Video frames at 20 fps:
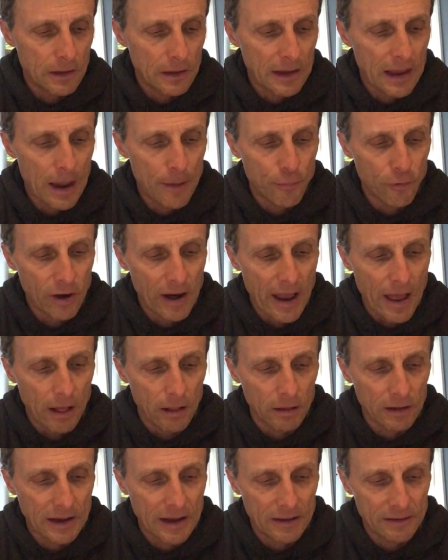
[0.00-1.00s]

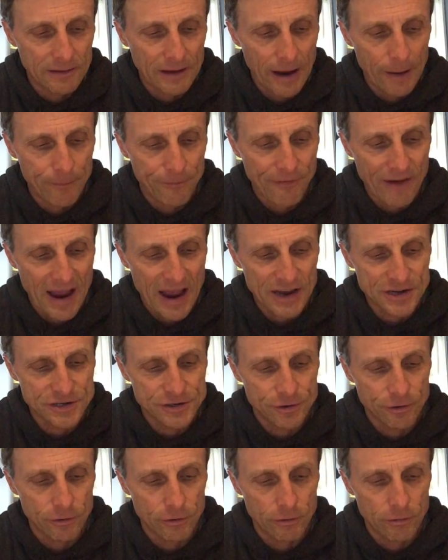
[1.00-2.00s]
Gabrielle can type
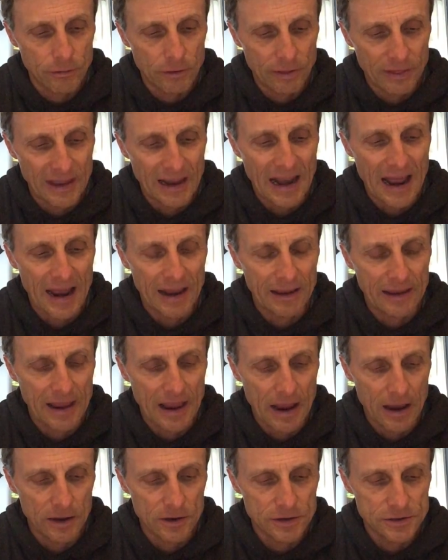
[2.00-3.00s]
faster than I can.